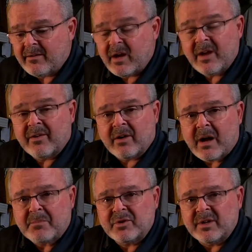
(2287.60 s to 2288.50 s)
other
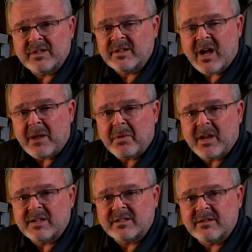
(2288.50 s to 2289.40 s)
option is not
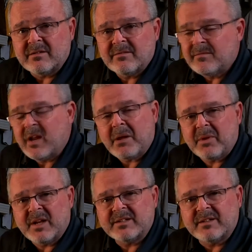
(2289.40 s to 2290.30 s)
pleasant
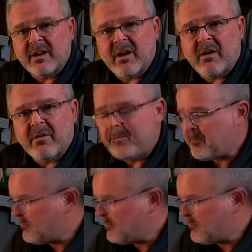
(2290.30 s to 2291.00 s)
at all.